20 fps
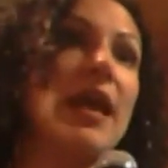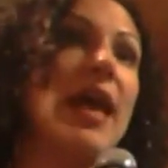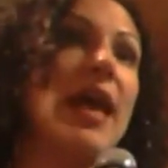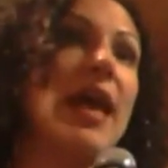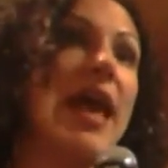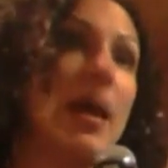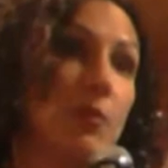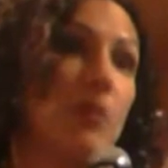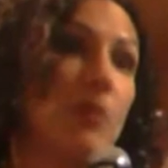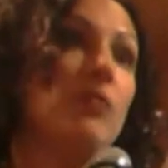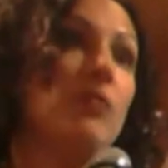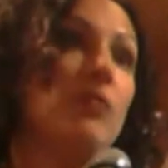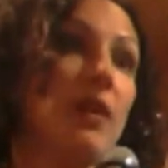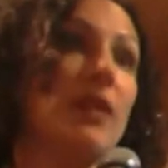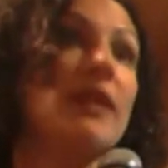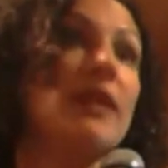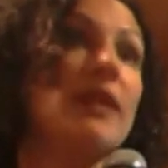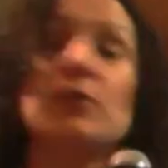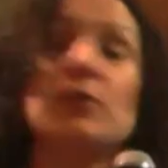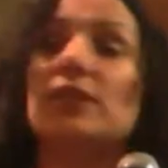and we
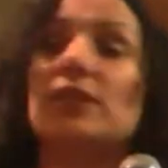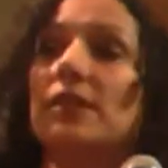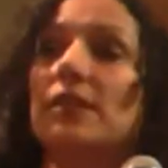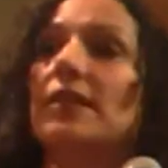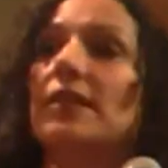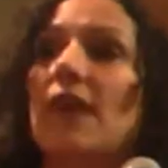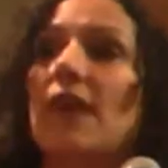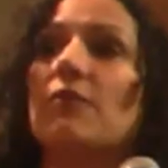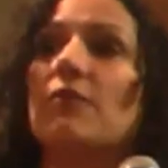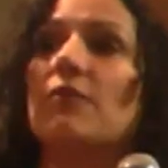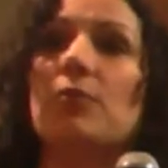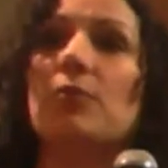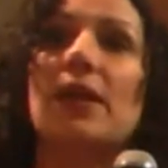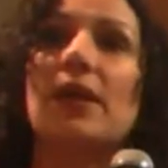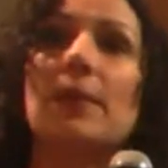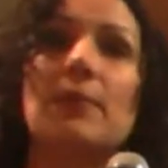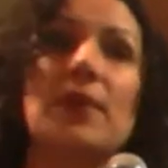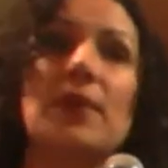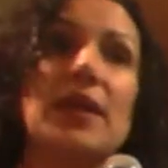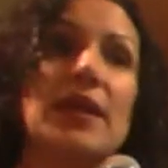realized we didn't have a
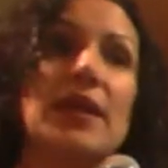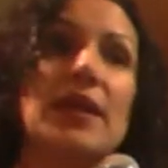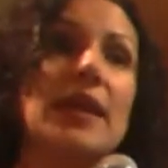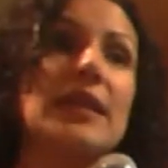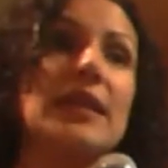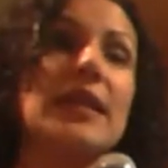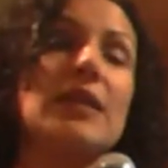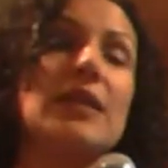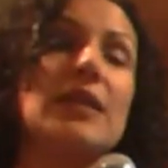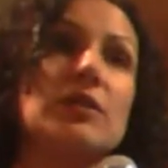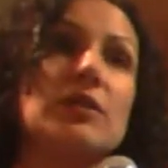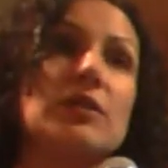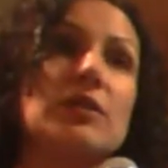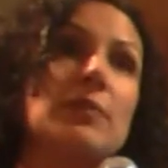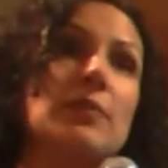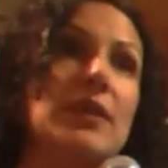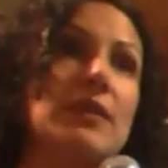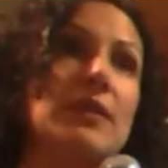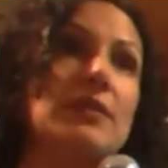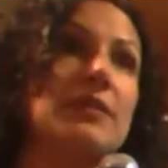plan B. And he looked at
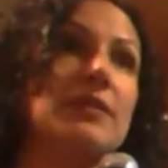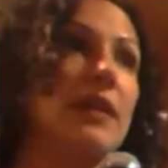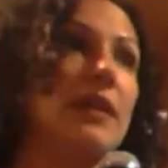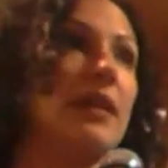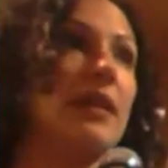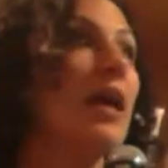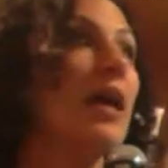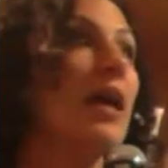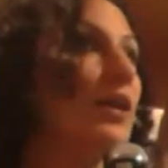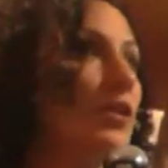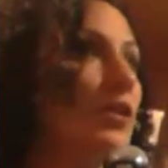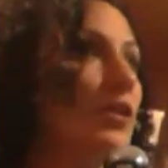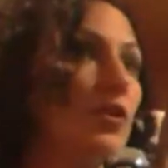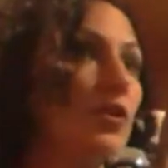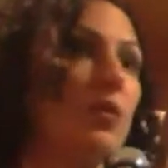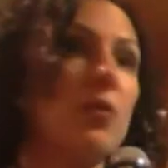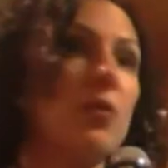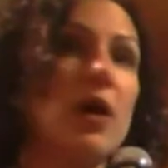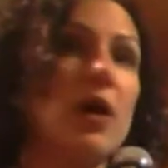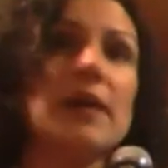me and said, you
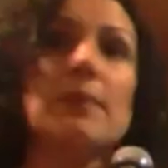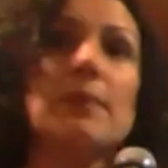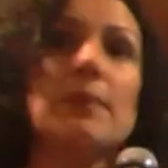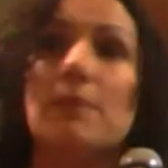know what?